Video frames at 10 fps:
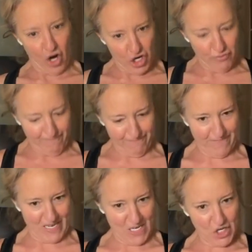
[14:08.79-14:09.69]
Are you
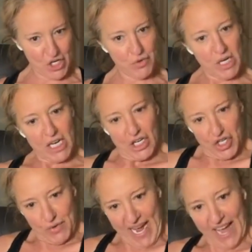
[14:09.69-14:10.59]
are you
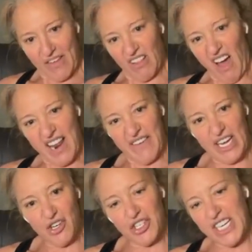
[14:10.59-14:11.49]
do you have a lot of
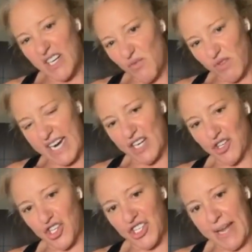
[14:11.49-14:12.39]
energy here right
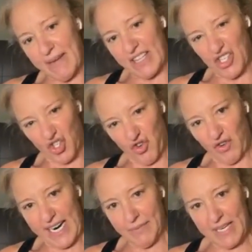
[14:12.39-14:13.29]
in your stomach that's
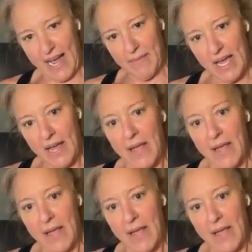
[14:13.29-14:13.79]
cramped up?